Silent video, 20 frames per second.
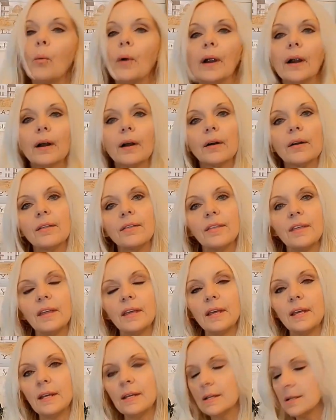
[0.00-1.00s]
where
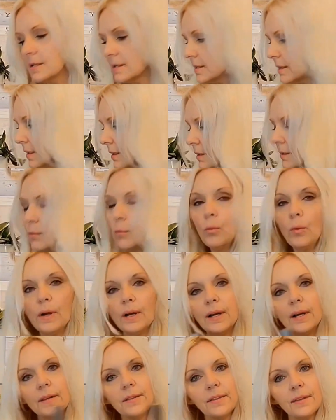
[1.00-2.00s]
the
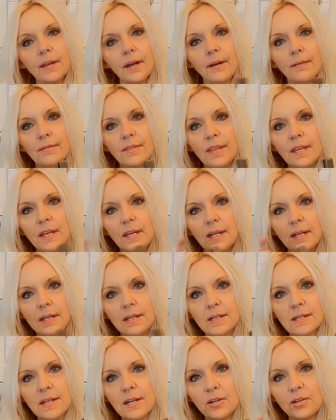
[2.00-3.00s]
width of the
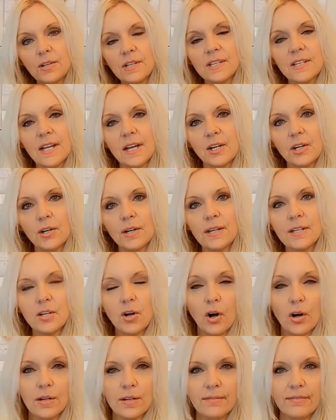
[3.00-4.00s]
center to center is
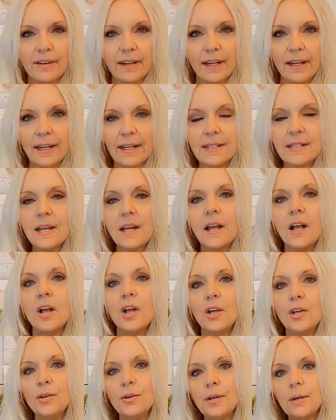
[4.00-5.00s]
hard to find,
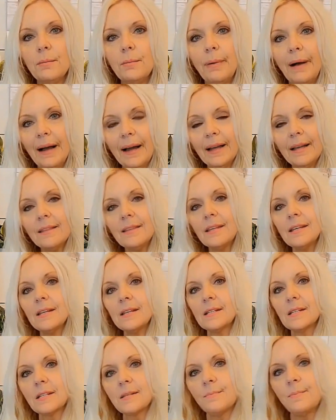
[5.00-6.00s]
you can buy
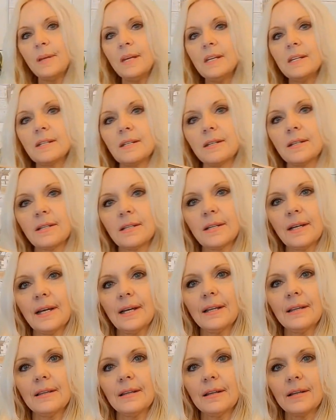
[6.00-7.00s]
these pieces
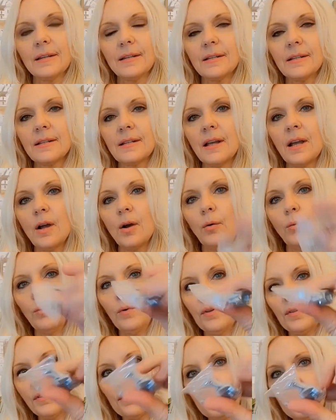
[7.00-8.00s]
like this
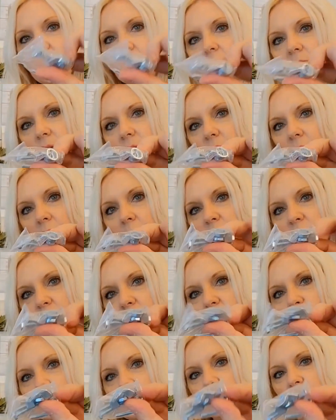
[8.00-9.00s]
with the
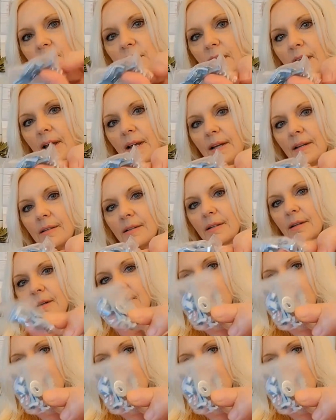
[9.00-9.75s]
screws and